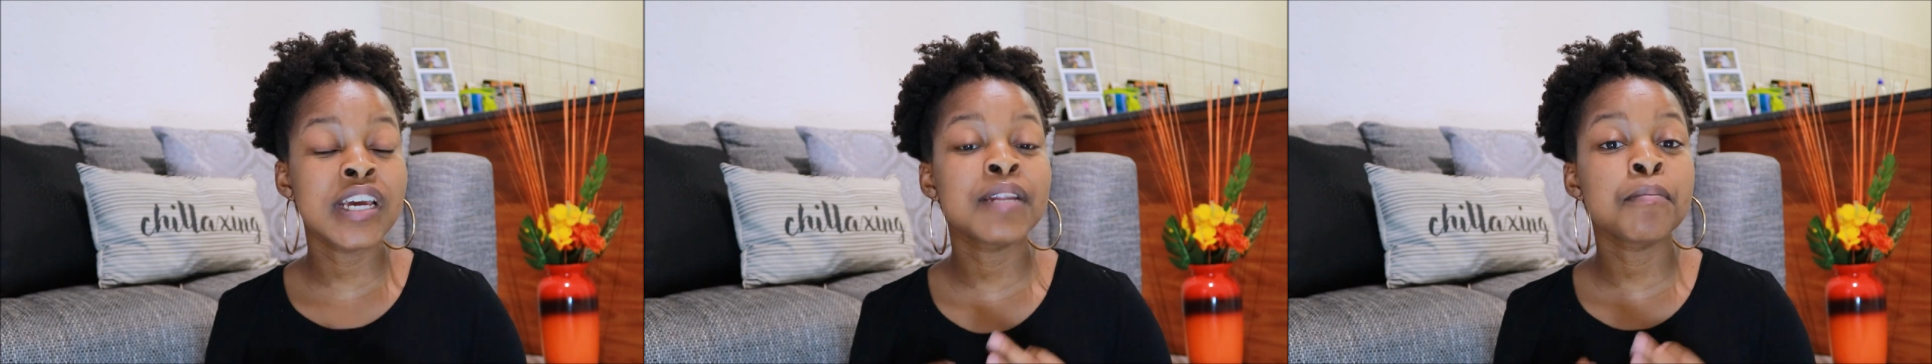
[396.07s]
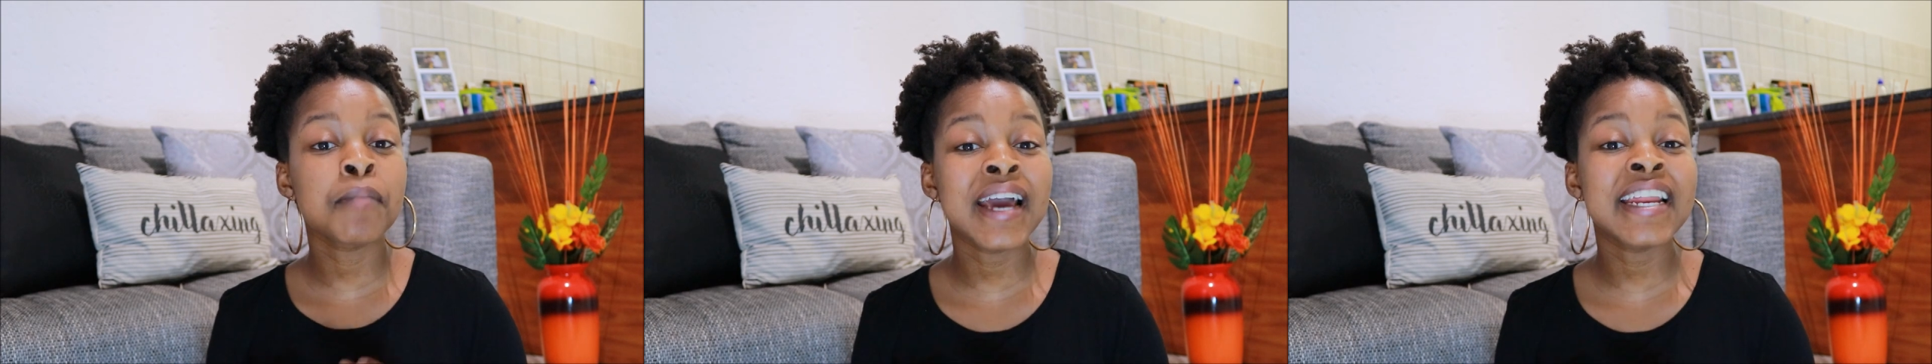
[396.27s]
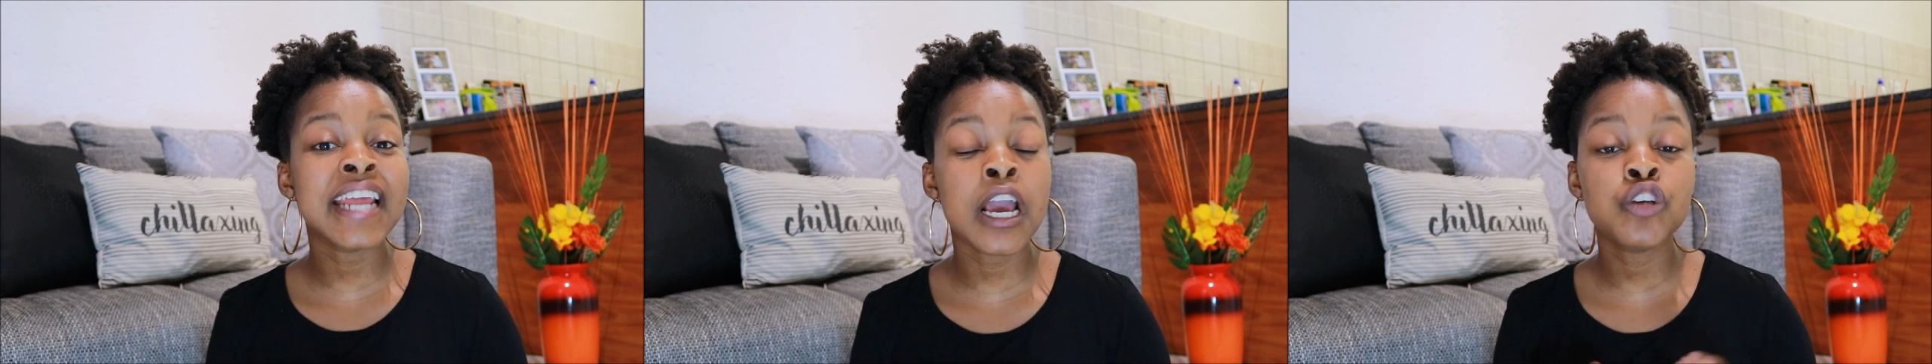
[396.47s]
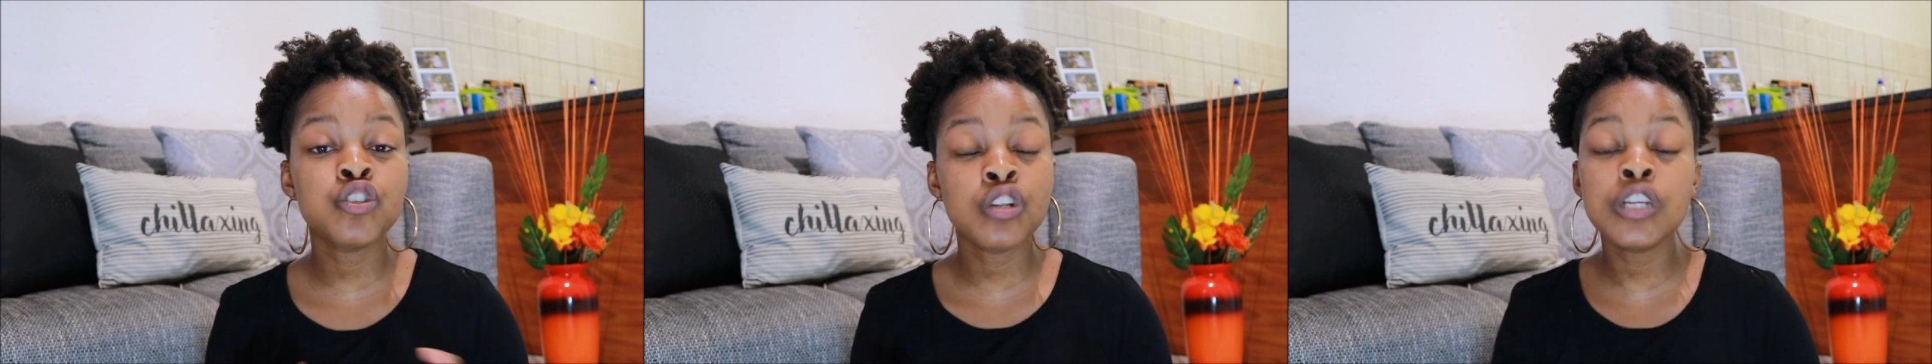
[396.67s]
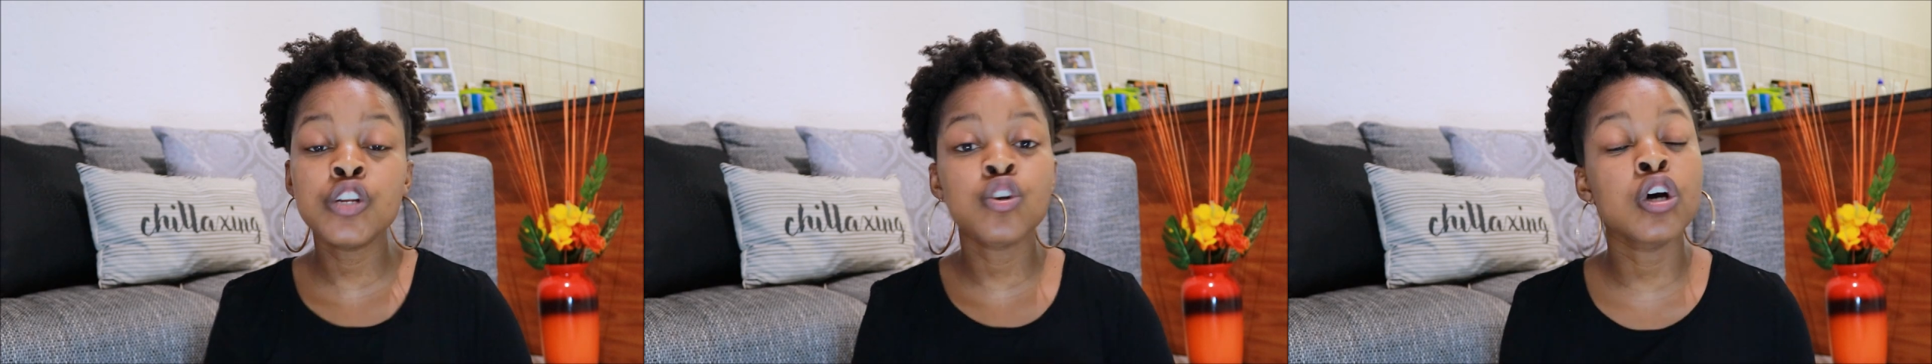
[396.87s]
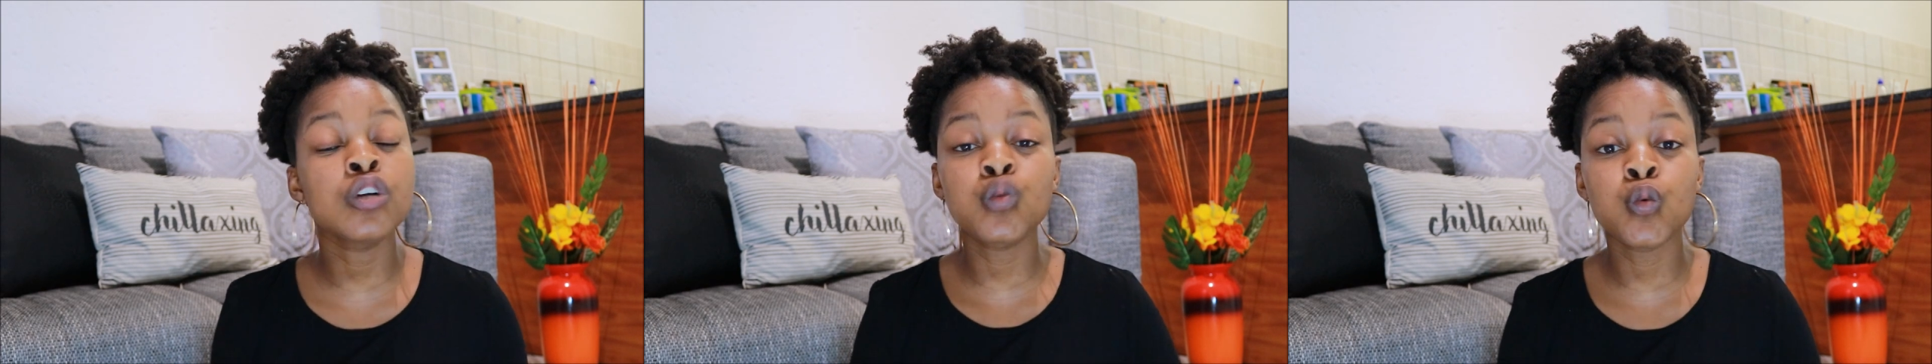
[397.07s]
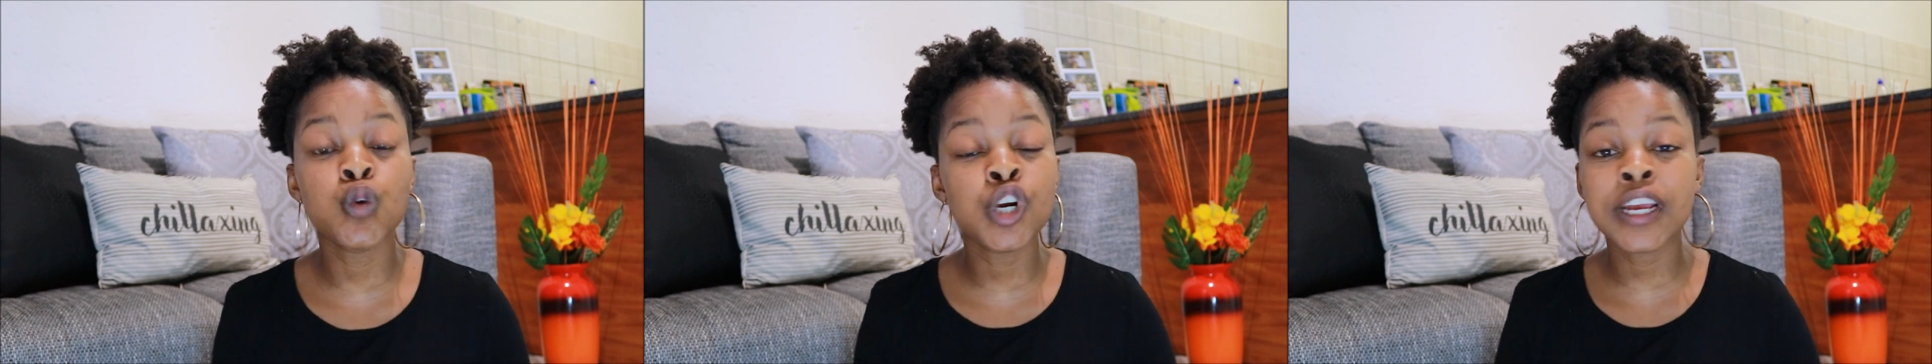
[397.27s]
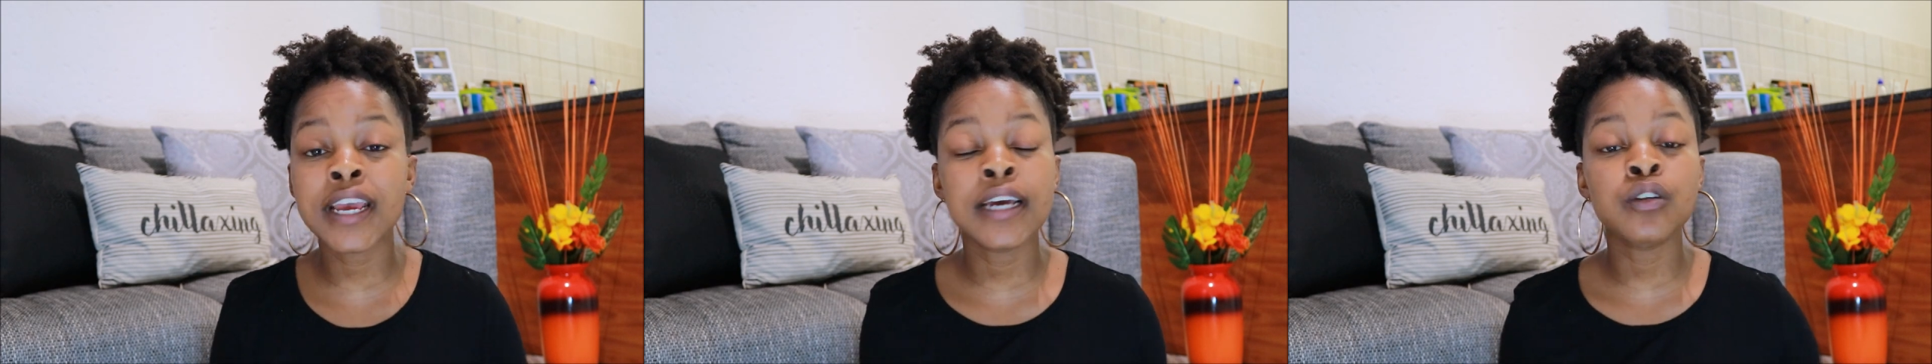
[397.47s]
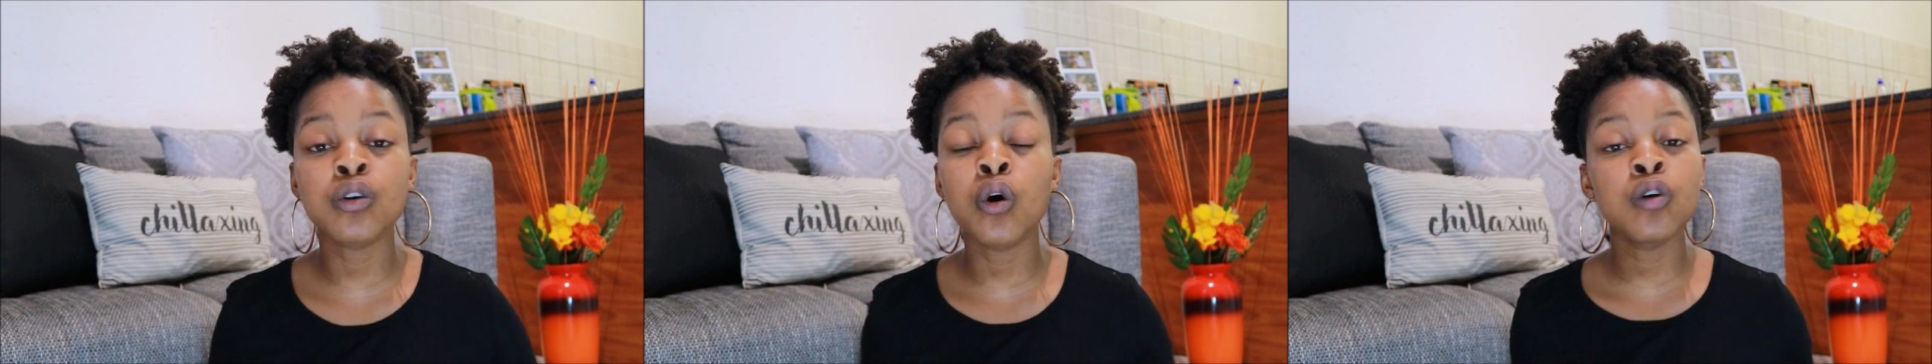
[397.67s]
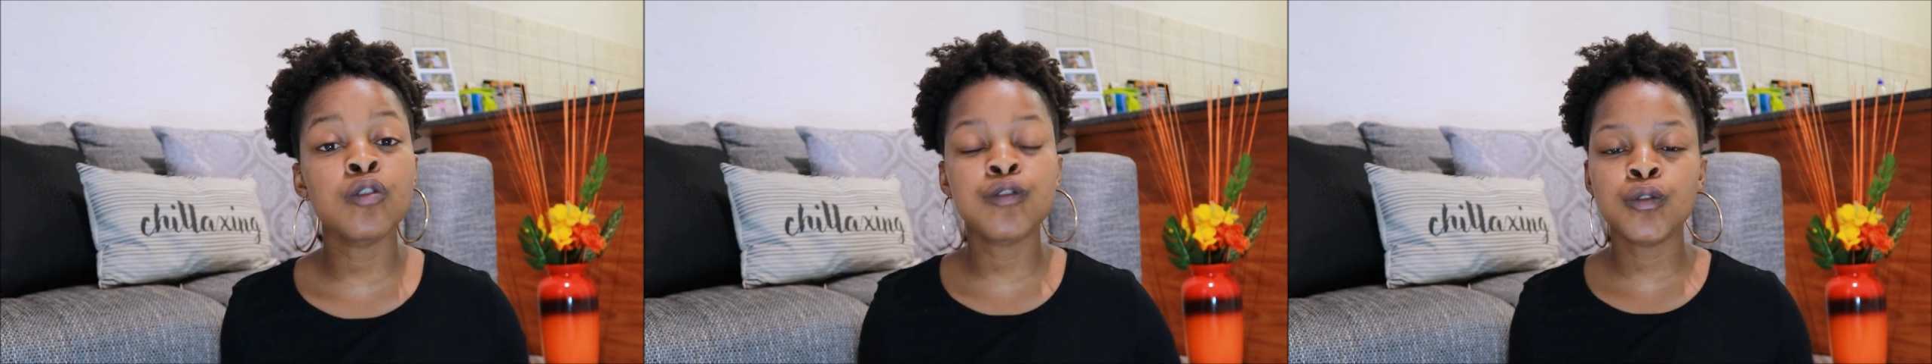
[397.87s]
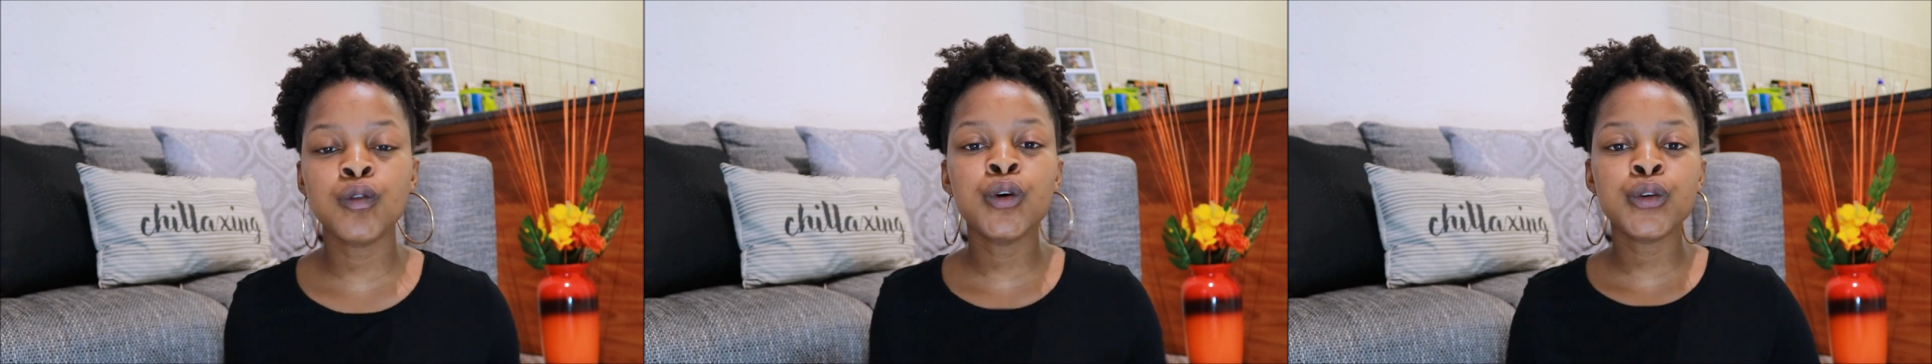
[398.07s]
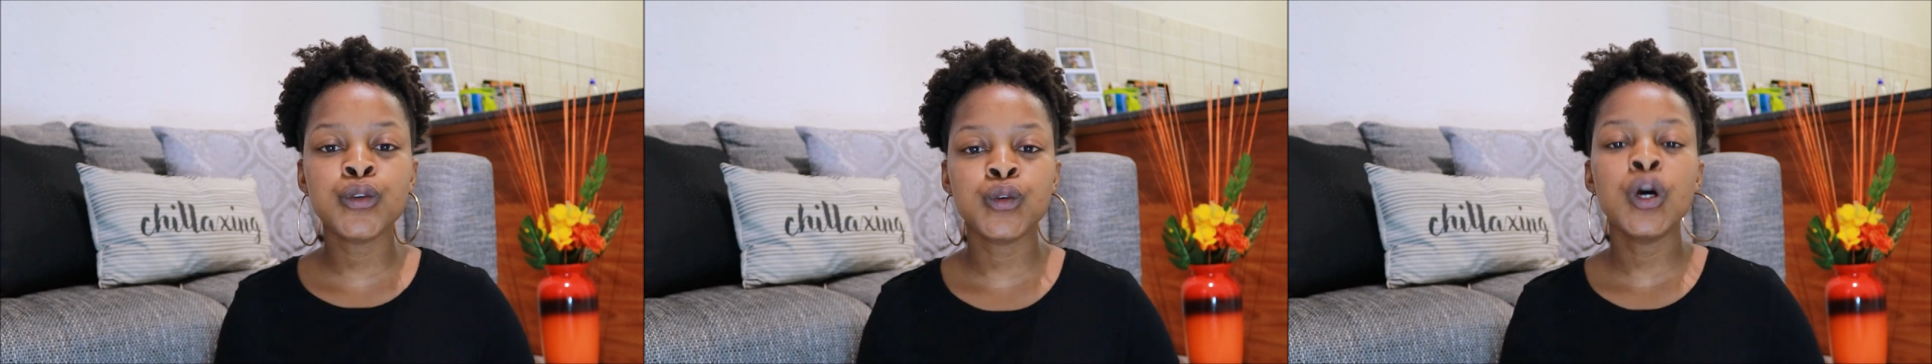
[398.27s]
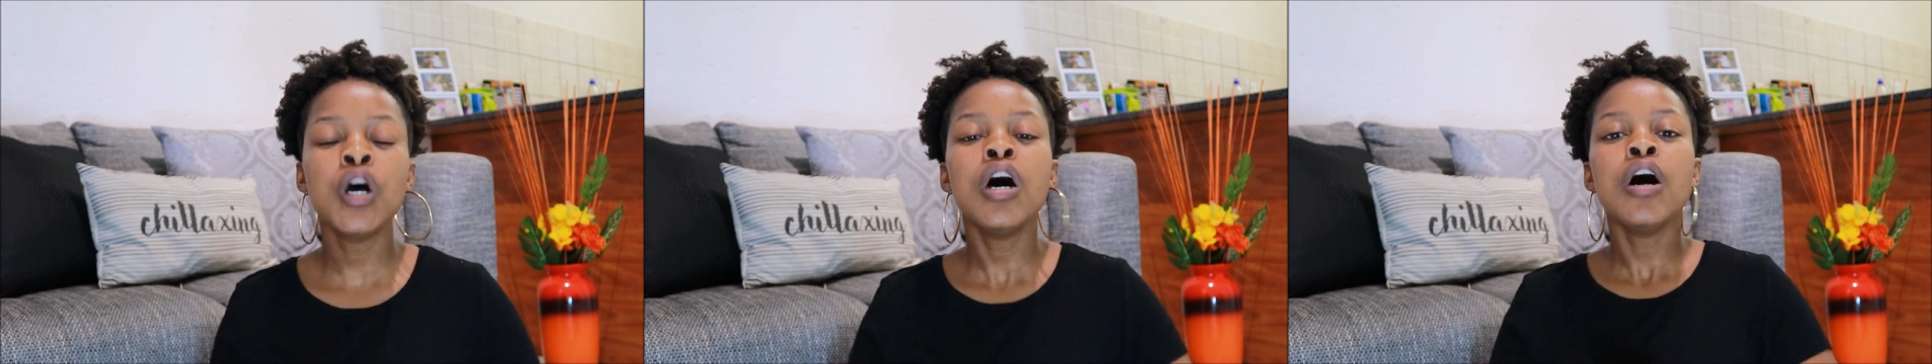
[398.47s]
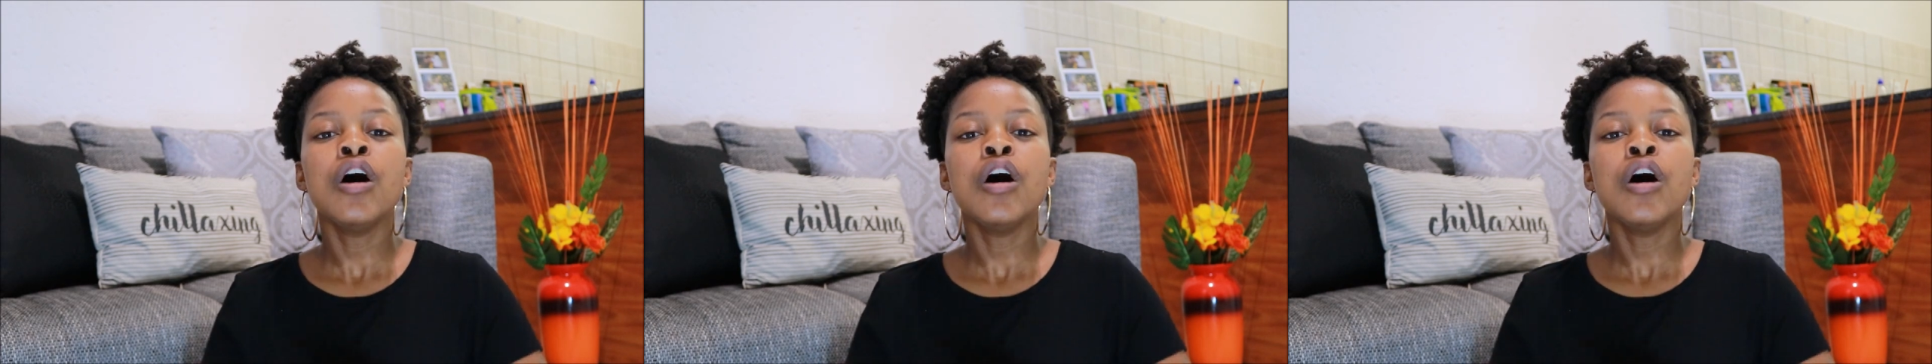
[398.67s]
It might actually not work at all for you.